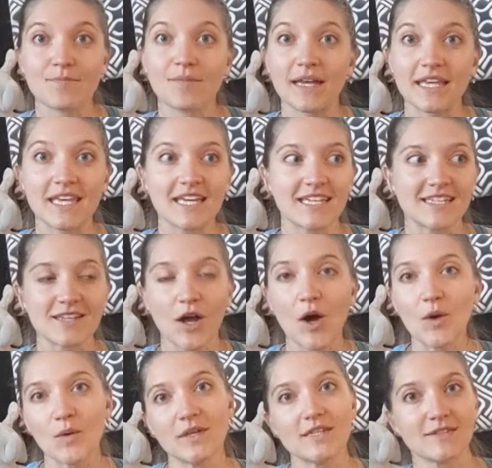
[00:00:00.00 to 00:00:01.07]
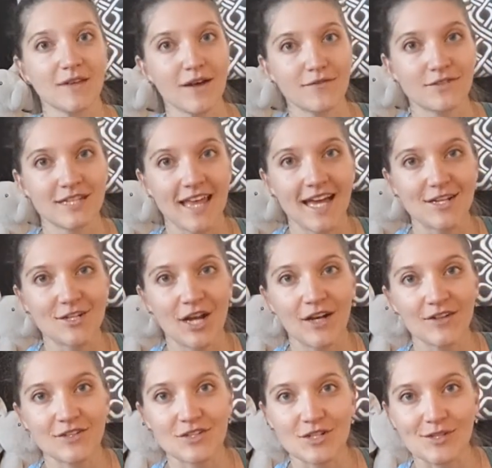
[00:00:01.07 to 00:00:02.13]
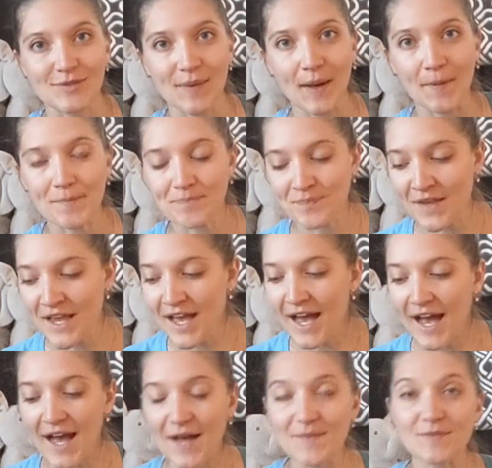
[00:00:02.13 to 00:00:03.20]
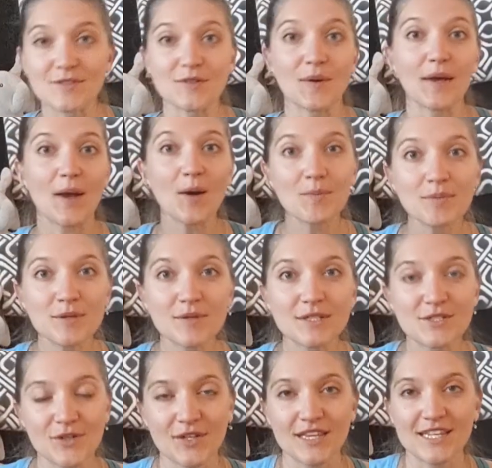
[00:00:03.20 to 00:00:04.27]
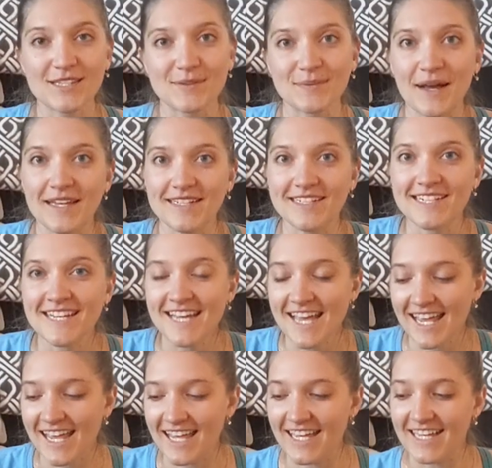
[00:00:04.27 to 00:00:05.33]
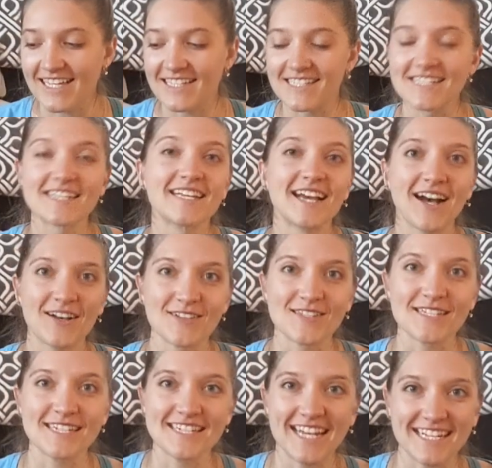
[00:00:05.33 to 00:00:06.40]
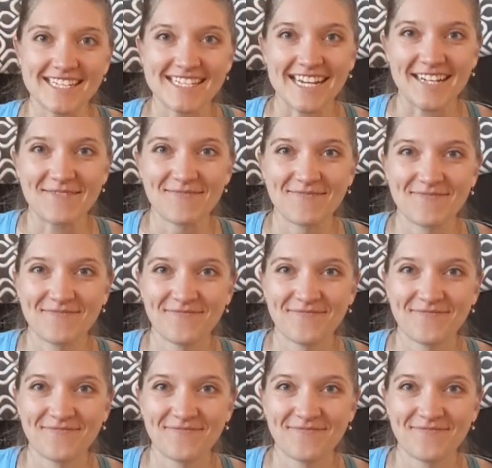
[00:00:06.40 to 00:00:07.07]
My kids always loved that challenge as well. So I hope you enjoy this one, and I'll see you next time.